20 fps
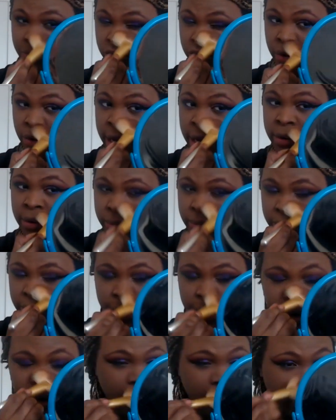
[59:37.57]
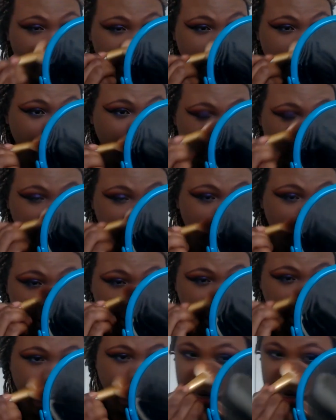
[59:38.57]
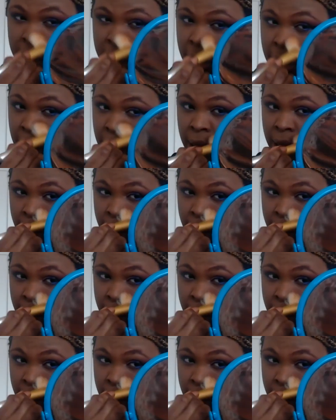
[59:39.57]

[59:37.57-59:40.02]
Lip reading: I'm trying really hard not to get,